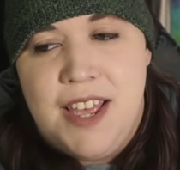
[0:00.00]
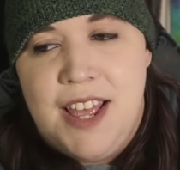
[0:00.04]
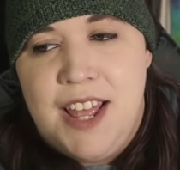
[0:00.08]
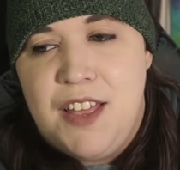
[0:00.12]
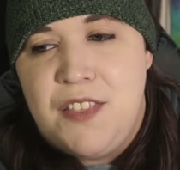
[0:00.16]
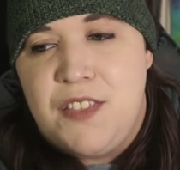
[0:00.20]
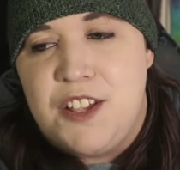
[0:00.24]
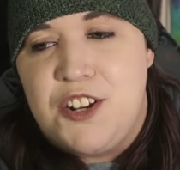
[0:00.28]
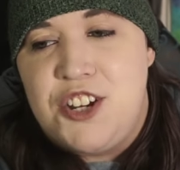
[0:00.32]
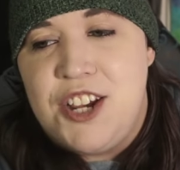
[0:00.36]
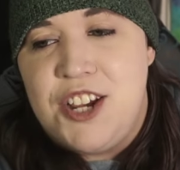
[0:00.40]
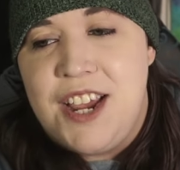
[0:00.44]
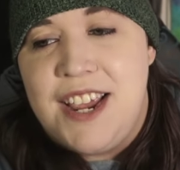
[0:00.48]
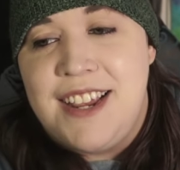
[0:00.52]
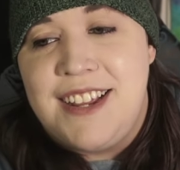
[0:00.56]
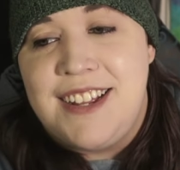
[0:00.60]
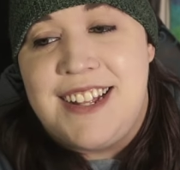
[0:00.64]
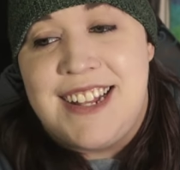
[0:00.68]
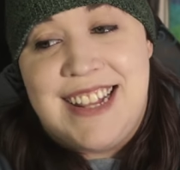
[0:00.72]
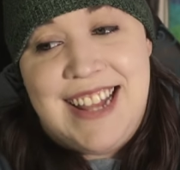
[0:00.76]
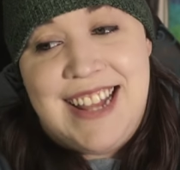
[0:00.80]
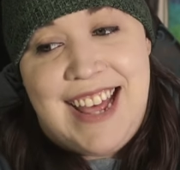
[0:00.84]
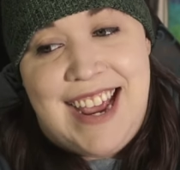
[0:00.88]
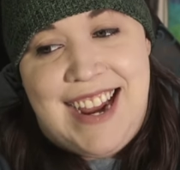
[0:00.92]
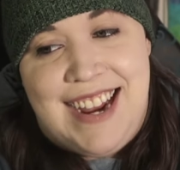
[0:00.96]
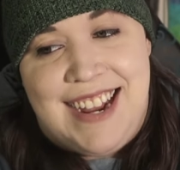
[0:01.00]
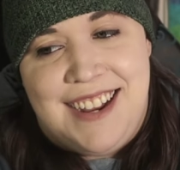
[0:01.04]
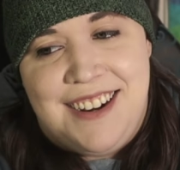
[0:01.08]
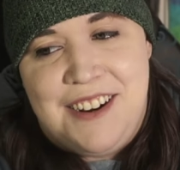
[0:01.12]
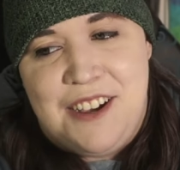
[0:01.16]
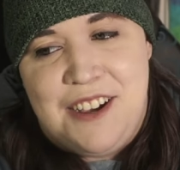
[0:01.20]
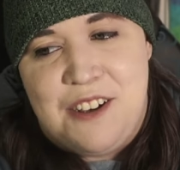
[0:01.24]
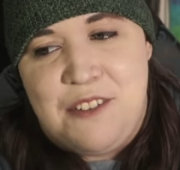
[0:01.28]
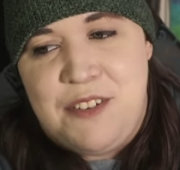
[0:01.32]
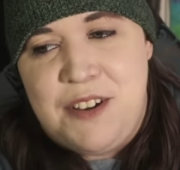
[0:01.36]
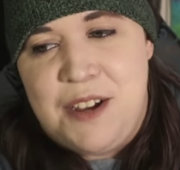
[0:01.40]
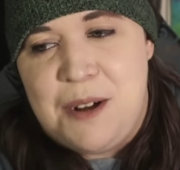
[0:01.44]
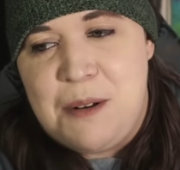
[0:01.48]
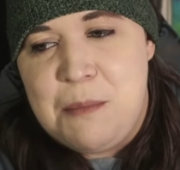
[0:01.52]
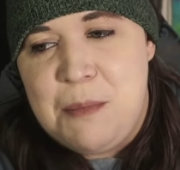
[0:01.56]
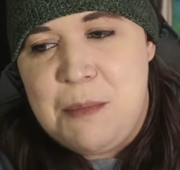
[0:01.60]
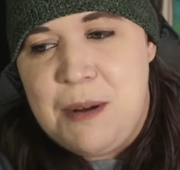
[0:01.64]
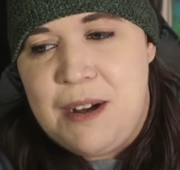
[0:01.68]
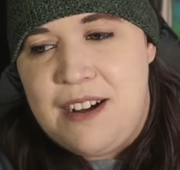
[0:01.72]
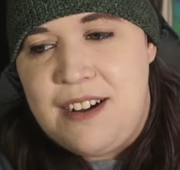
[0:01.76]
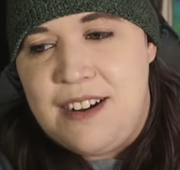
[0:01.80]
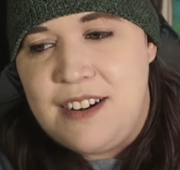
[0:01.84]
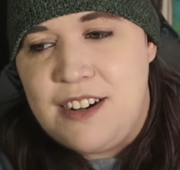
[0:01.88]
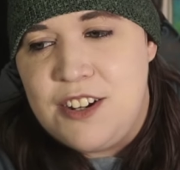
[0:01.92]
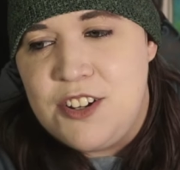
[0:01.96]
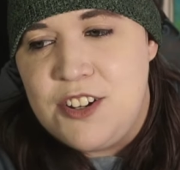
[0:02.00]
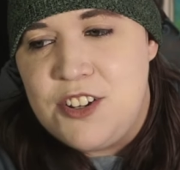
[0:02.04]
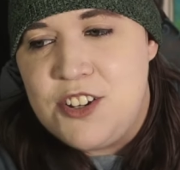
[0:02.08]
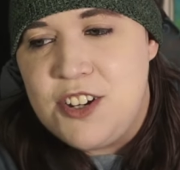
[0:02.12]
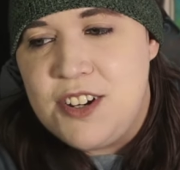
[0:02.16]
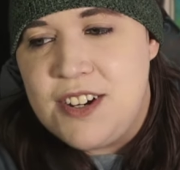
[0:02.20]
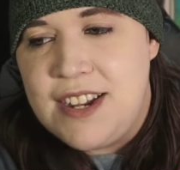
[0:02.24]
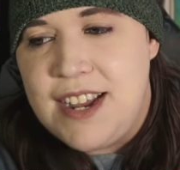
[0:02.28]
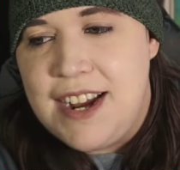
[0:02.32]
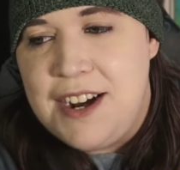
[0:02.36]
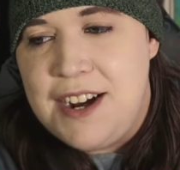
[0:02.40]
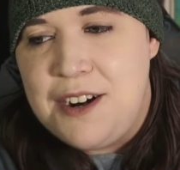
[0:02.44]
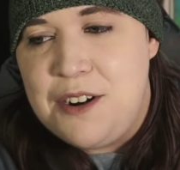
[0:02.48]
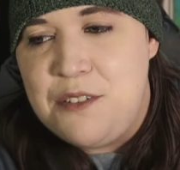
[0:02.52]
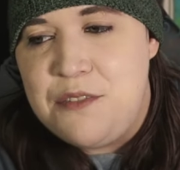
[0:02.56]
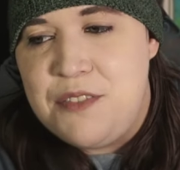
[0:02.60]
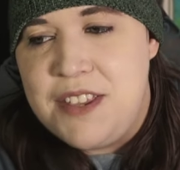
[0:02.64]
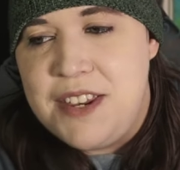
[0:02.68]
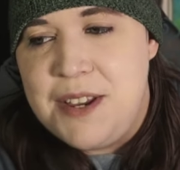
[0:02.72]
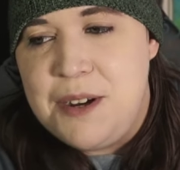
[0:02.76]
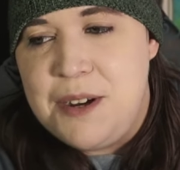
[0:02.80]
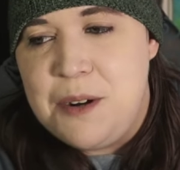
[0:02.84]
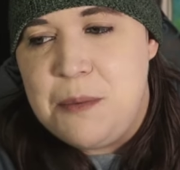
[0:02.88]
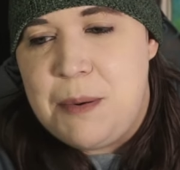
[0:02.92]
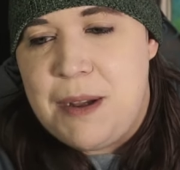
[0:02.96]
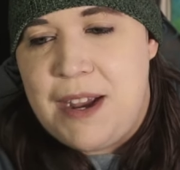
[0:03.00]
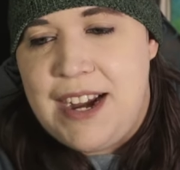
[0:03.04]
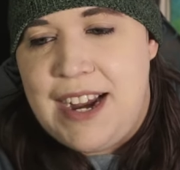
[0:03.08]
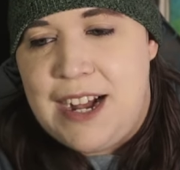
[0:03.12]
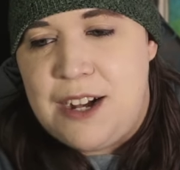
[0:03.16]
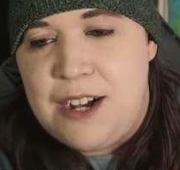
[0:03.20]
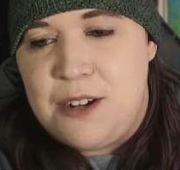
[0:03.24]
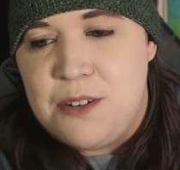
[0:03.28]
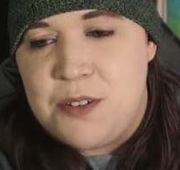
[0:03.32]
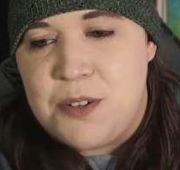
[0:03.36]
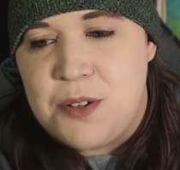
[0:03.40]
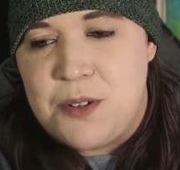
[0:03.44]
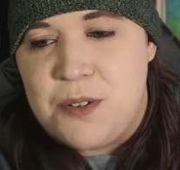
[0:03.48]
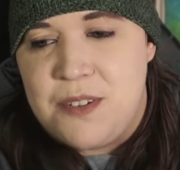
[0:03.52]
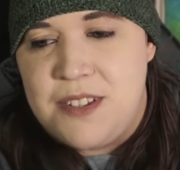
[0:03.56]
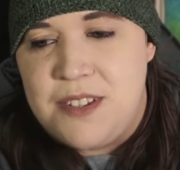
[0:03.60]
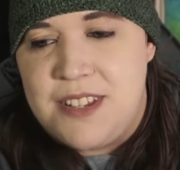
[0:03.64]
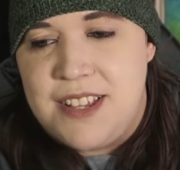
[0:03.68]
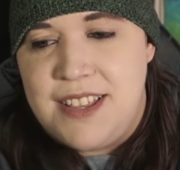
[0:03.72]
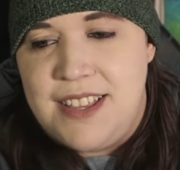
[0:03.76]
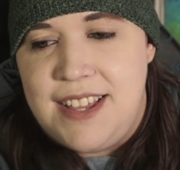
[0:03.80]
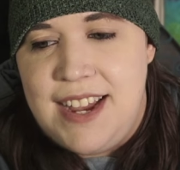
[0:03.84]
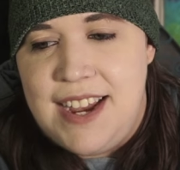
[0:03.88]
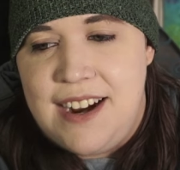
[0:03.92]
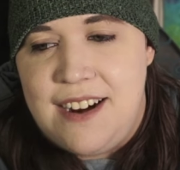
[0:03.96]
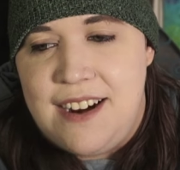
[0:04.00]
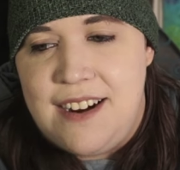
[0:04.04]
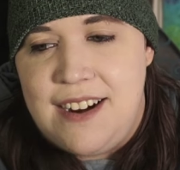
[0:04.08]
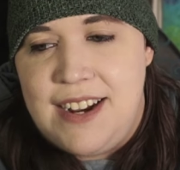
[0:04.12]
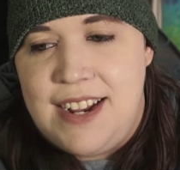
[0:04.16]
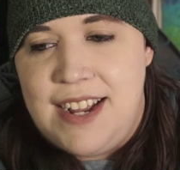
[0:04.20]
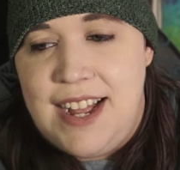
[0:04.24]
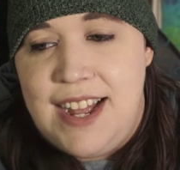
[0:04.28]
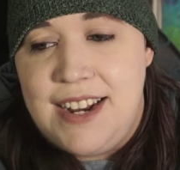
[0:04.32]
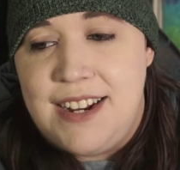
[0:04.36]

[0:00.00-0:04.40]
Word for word: the Jiang clan of Yunmeng took care of the nearby households in the area